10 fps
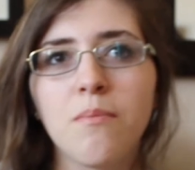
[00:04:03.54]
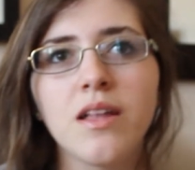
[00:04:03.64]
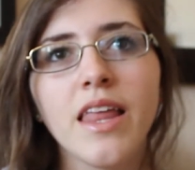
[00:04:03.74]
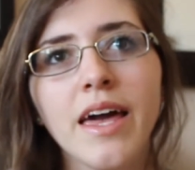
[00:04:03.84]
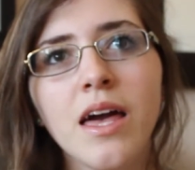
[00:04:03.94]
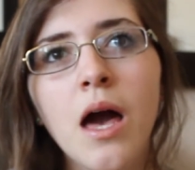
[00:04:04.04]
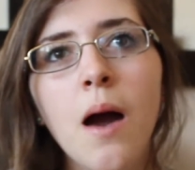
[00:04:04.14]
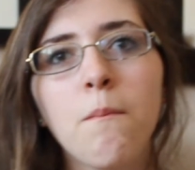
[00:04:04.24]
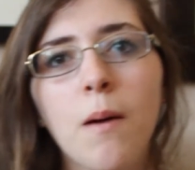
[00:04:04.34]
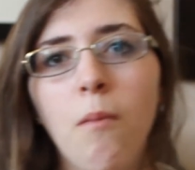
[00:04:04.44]
but
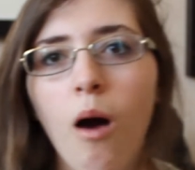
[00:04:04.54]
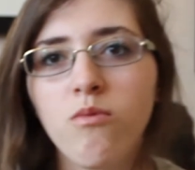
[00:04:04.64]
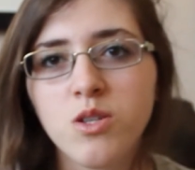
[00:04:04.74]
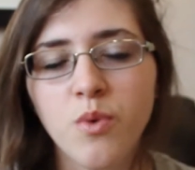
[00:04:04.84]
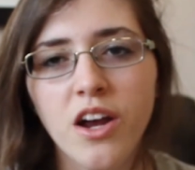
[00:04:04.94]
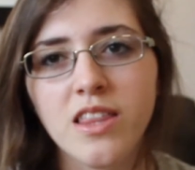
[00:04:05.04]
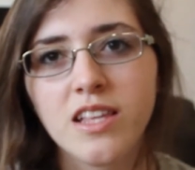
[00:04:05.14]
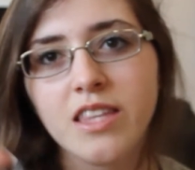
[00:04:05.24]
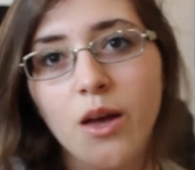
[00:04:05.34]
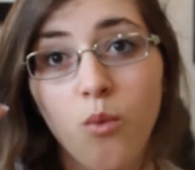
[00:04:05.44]
my mom was wearing
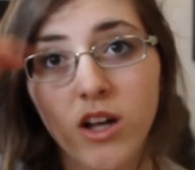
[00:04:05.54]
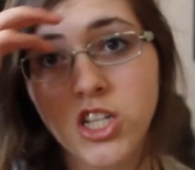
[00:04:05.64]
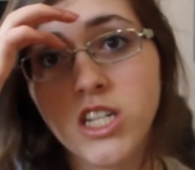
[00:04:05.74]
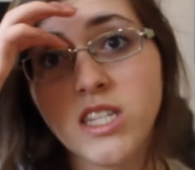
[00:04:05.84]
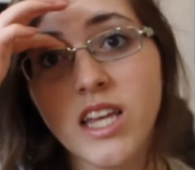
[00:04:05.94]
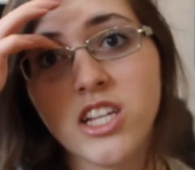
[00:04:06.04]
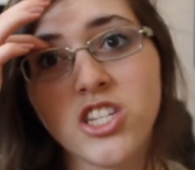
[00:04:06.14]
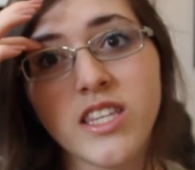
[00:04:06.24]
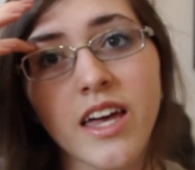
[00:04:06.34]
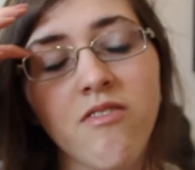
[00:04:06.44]
these wedges, and
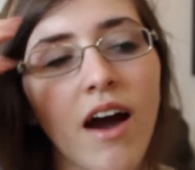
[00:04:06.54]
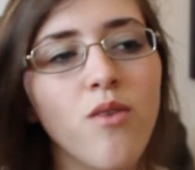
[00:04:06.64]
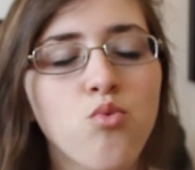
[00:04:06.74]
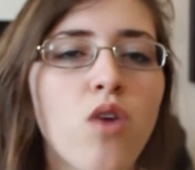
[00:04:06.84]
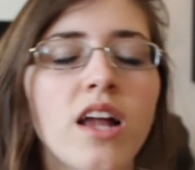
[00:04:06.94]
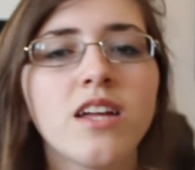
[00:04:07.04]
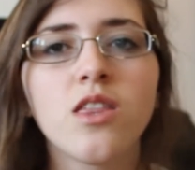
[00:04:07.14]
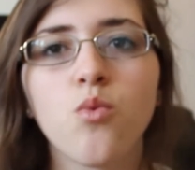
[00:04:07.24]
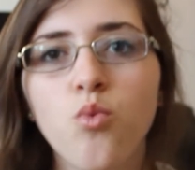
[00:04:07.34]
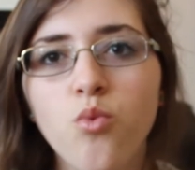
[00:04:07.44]
she's like, if I run in
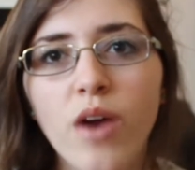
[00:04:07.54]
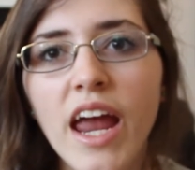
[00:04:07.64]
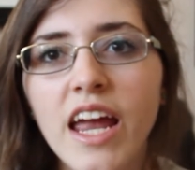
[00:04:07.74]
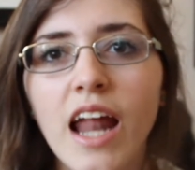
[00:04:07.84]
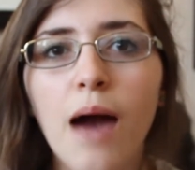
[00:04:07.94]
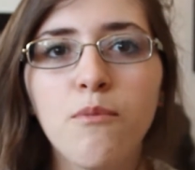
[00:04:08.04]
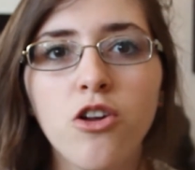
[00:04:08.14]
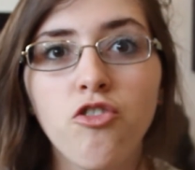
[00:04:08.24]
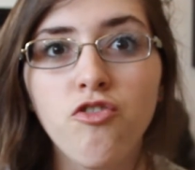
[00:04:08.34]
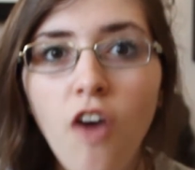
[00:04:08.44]
the rain I'm
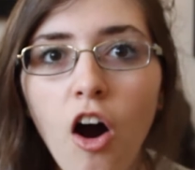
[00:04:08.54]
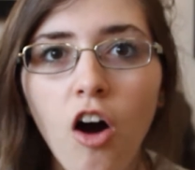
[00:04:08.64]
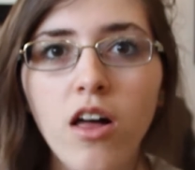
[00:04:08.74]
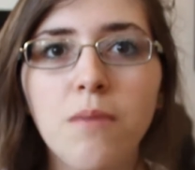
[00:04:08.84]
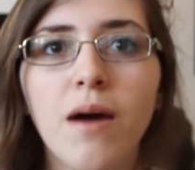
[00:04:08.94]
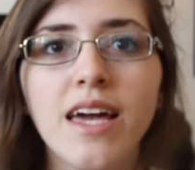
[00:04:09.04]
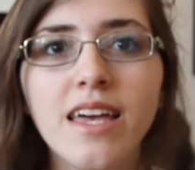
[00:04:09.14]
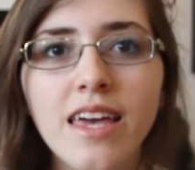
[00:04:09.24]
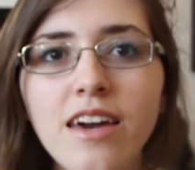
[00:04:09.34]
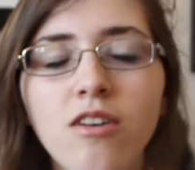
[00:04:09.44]
gonna fall in my
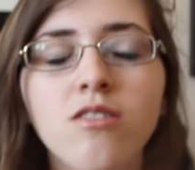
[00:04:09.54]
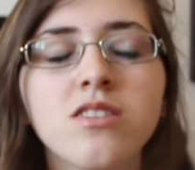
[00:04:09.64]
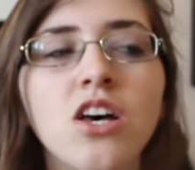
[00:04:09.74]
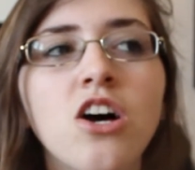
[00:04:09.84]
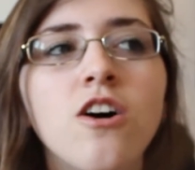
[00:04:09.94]
heels.